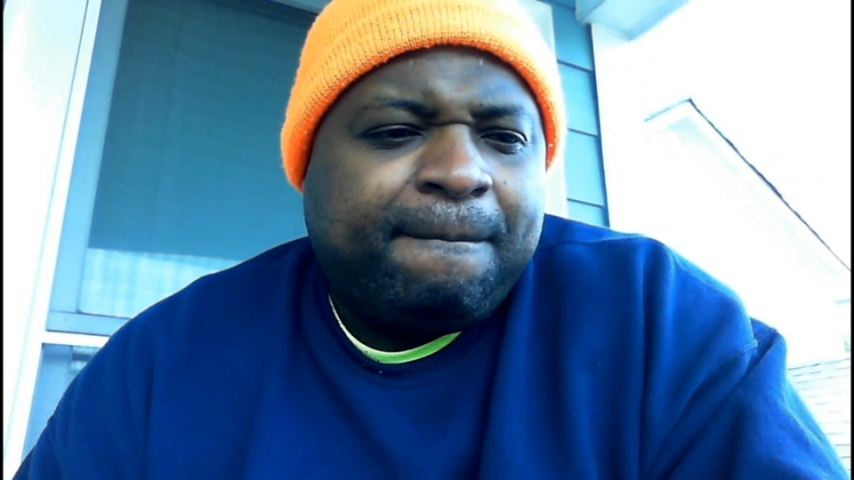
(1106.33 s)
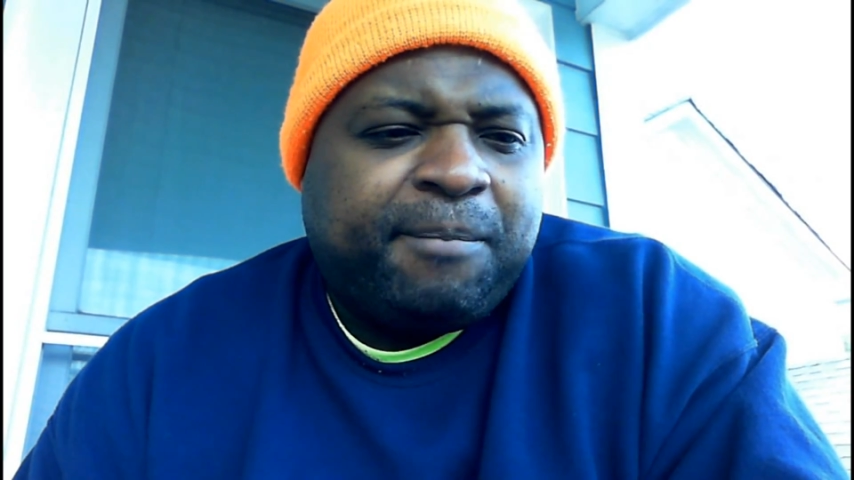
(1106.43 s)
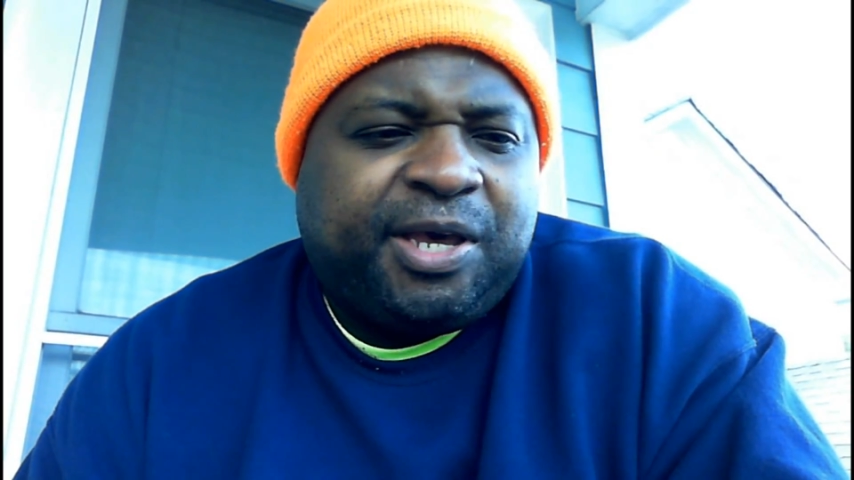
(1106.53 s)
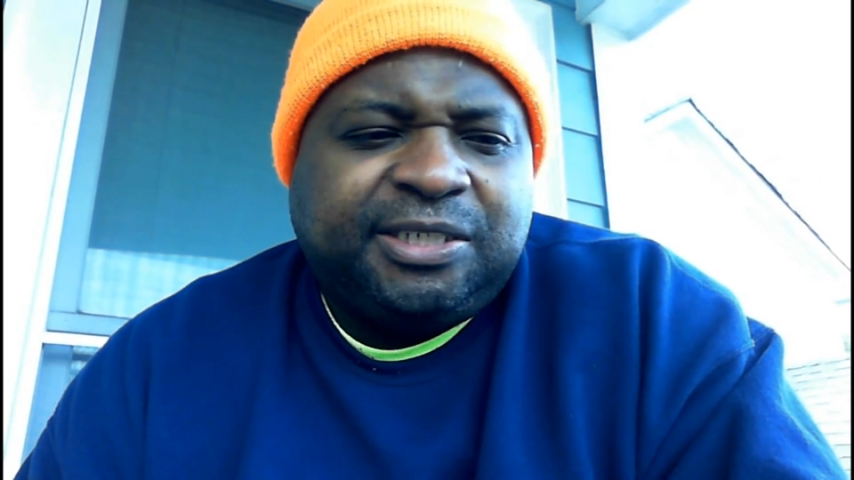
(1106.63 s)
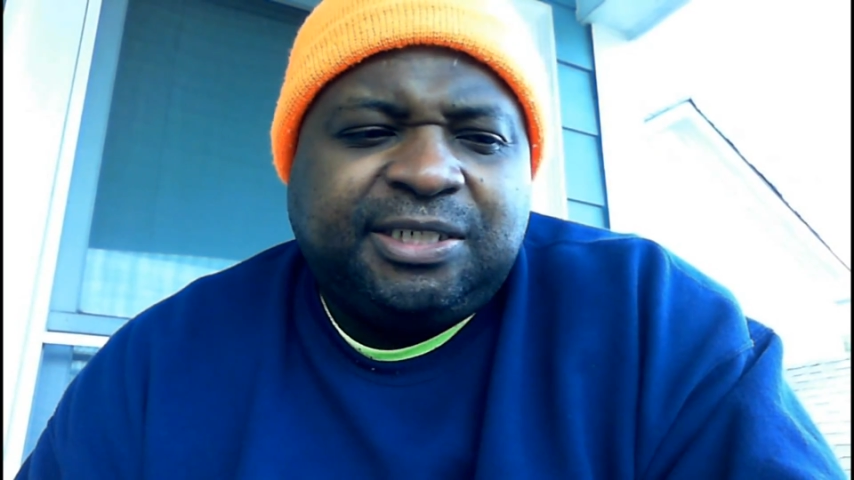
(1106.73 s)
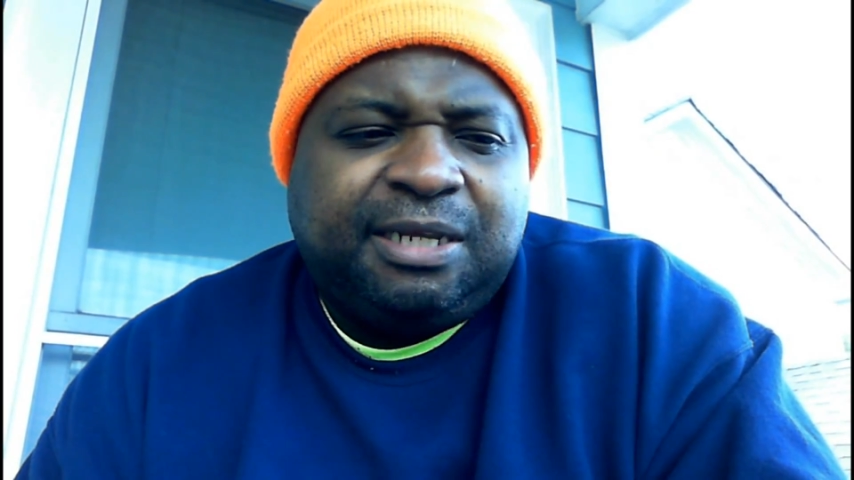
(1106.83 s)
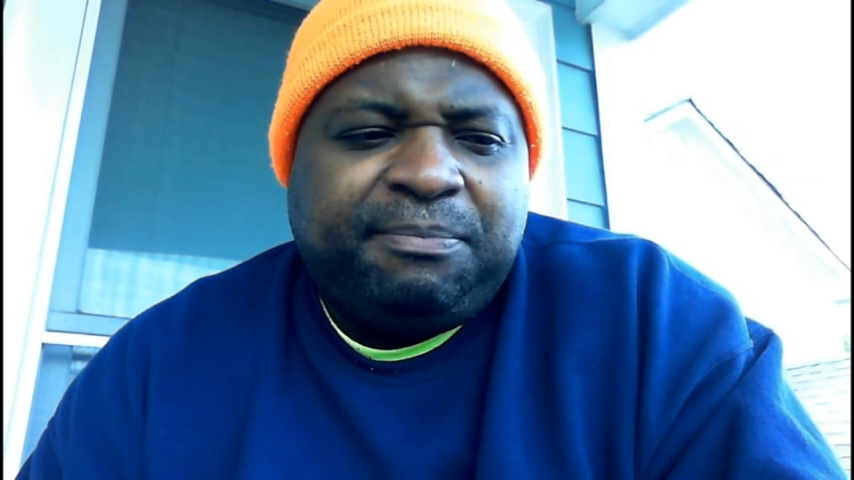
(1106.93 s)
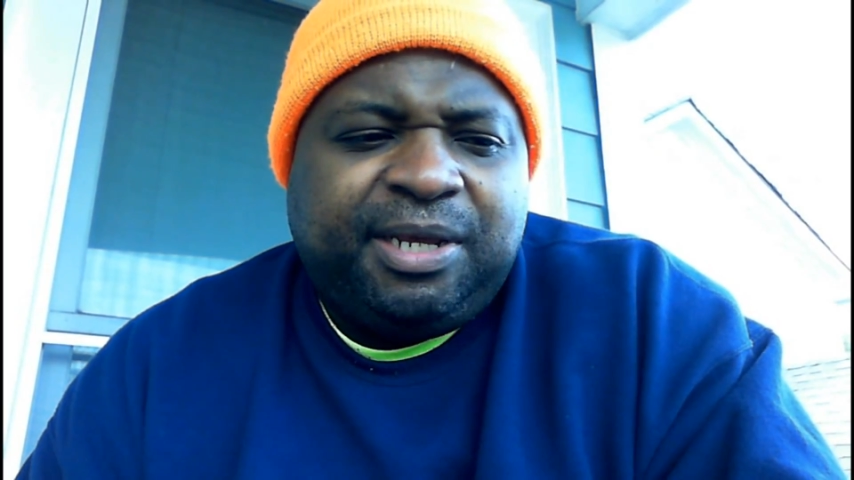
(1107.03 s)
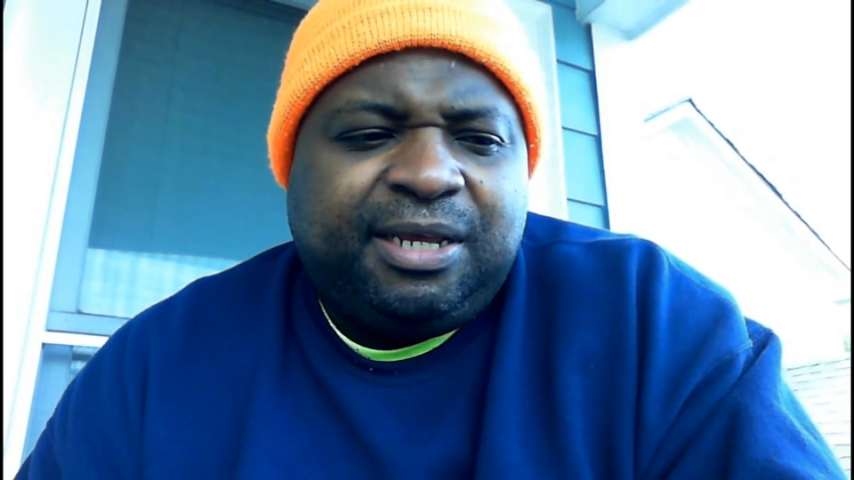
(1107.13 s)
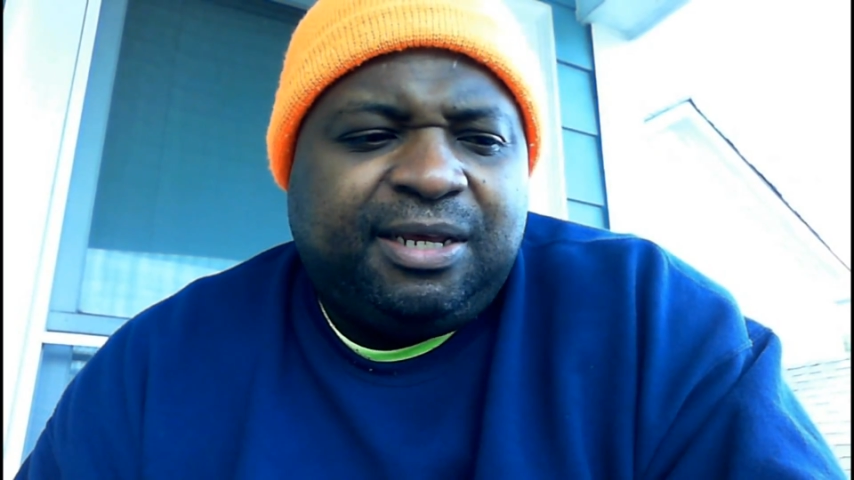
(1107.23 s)
because
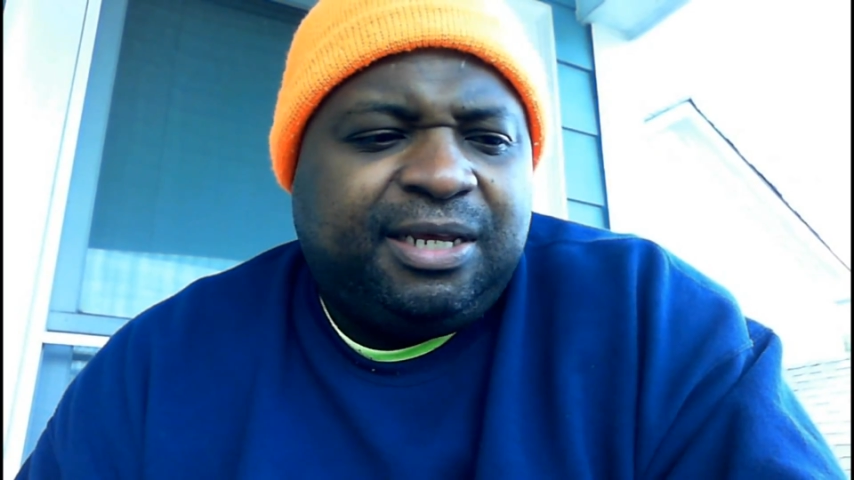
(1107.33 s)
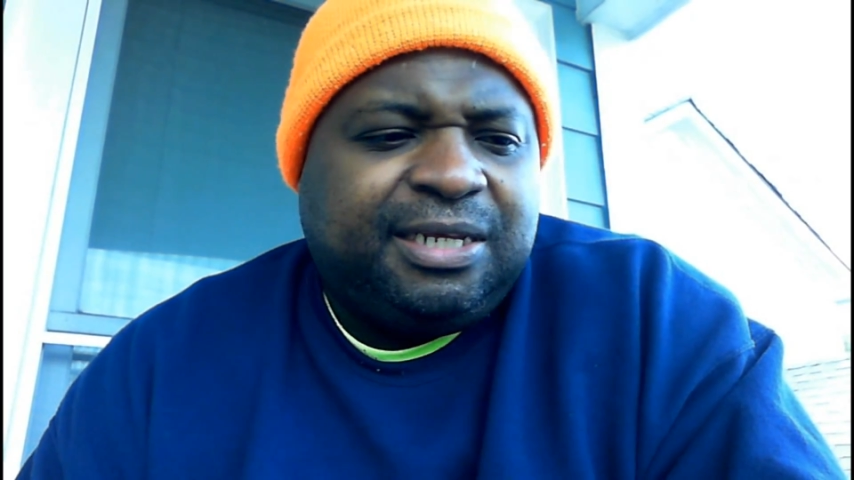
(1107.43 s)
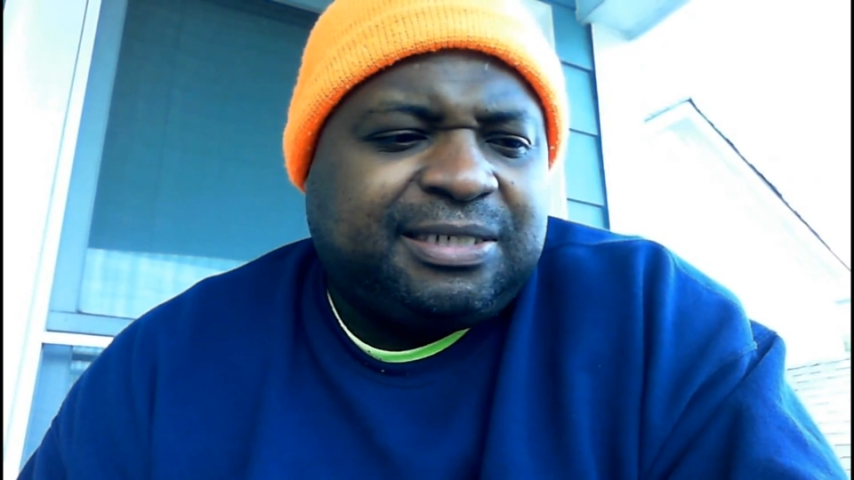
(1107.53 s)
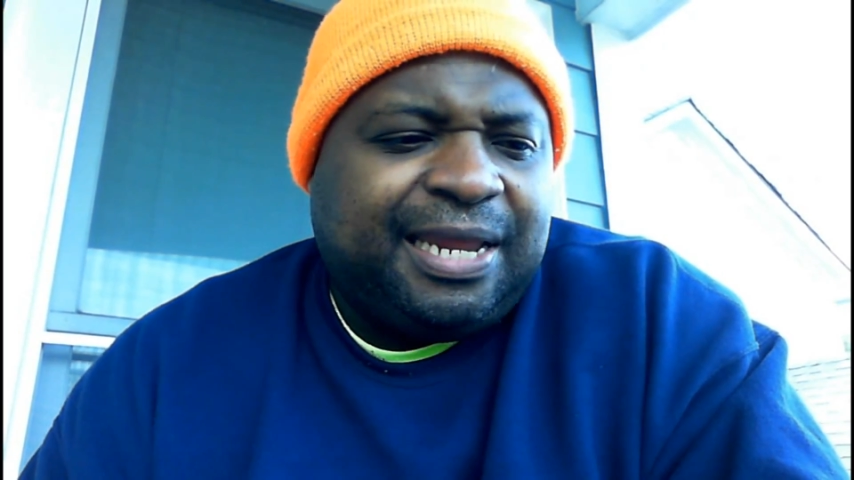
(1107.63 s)
it's